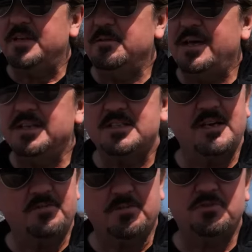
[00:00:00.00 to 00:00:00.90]
he made
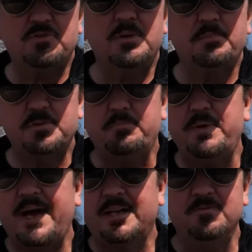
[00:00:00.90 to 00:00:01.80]
several trips
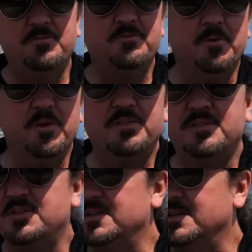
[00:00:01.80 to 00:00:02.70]
back and forth
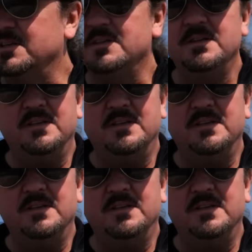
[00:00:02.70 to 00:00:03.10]
to the